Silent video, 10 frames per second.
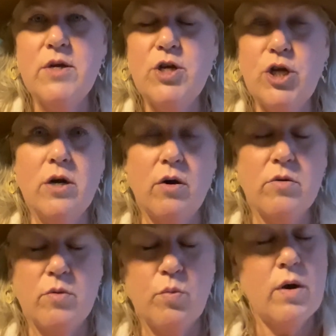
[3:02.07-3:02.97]
you
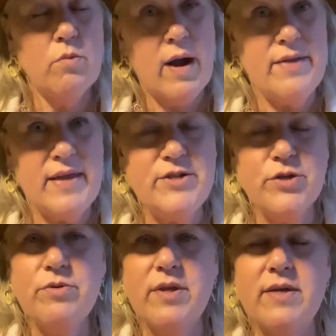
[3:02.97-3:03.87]
know, wh why they
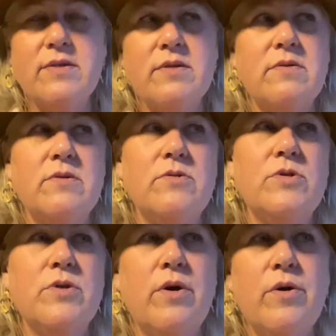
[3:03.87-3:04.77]
do this. And
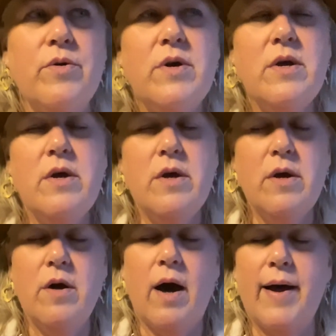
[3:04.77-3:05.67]
so,
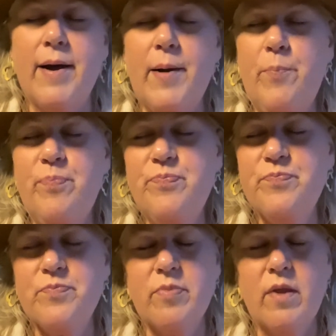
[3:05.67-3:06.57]
um,
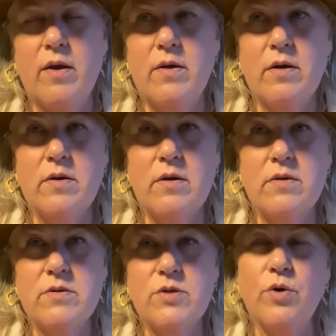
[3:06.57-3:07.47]

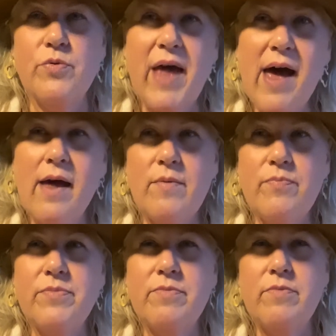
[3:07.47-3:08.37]
so that
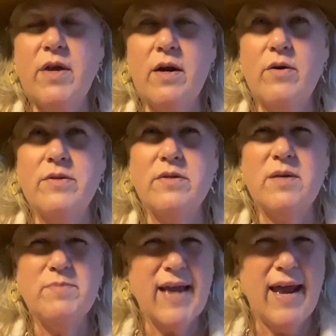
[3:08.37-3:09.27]
you know, it
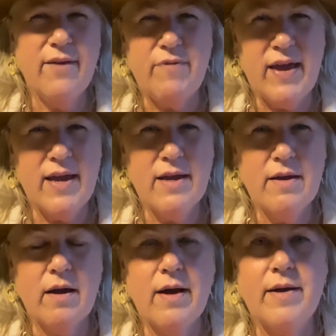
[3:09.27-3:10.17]
seems kind of
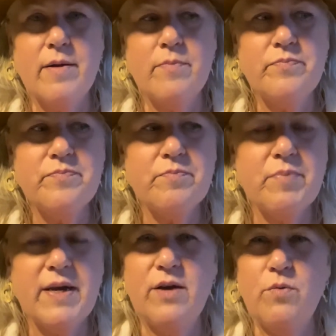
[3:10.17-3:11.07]
vague, um,
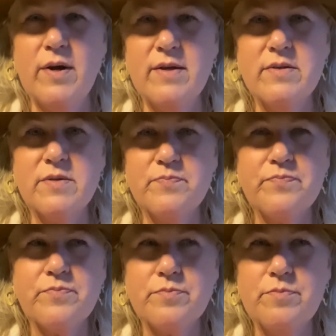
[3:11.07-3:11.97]
but it was
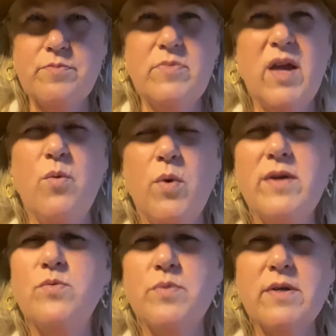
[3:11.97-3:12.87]
it
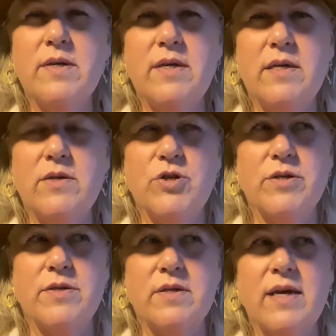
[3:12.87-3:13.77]
was really
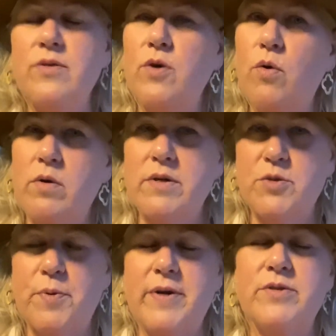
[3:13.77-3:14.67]
just it, the whole
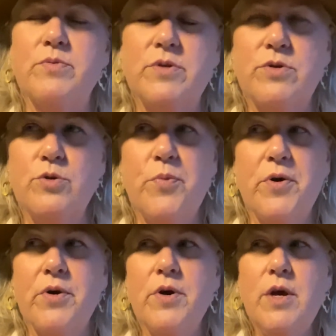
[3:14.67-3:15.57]
experience was
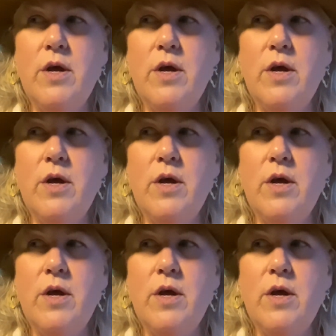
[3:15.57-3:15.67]
super